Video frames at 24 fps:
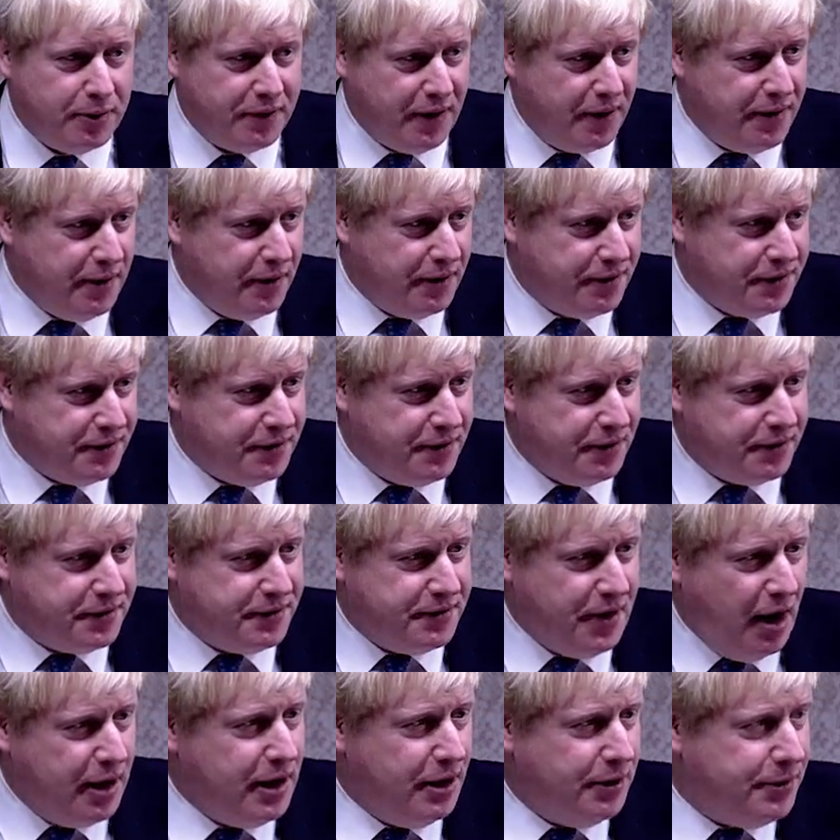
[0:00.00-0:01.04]
Because I think the, the
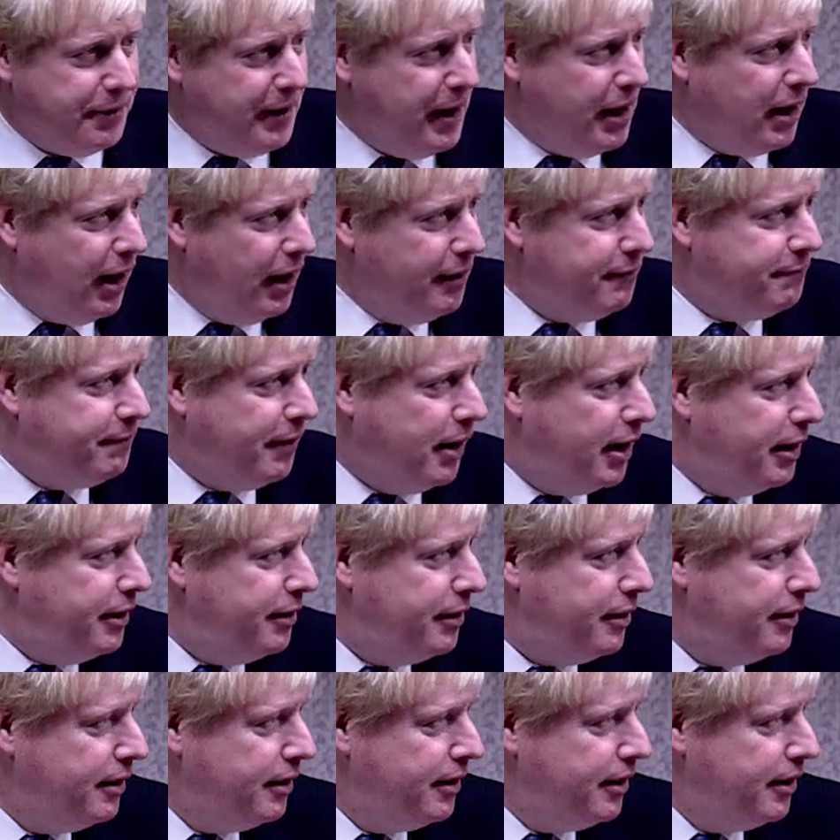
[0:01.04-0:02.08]
stunning thing I find